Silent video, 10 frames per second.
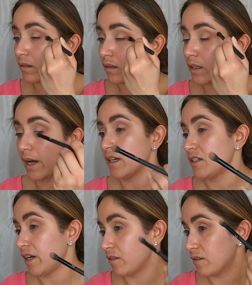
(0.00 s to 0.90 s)
The
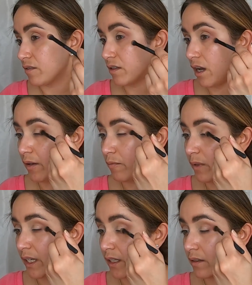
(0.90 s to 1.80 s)
eyeshadows, they're
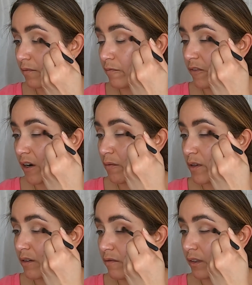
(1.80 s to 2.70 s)
blending very
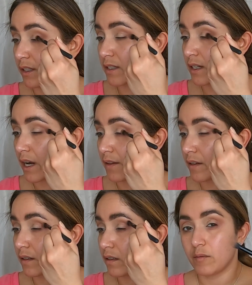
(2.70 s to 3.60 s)
beautifully
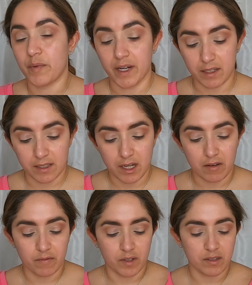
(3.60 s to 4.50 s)
together. The pan
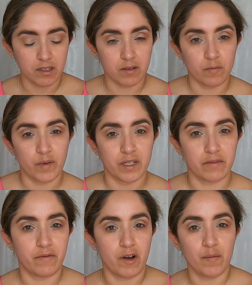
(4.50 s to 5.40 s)
itself, there's a little bit
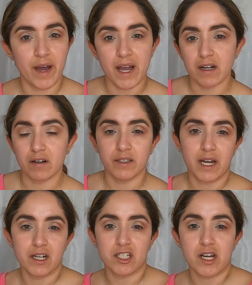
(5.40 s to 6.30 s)
of fallback on the
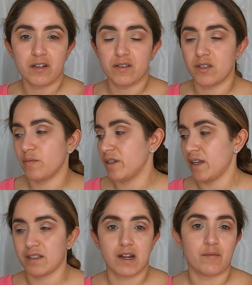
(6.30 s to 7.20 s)
eyeshadows, but
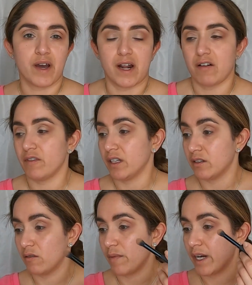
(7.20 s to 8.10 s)
that's not bad. I really
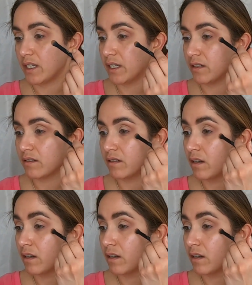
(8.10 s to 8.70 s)
don't mind it.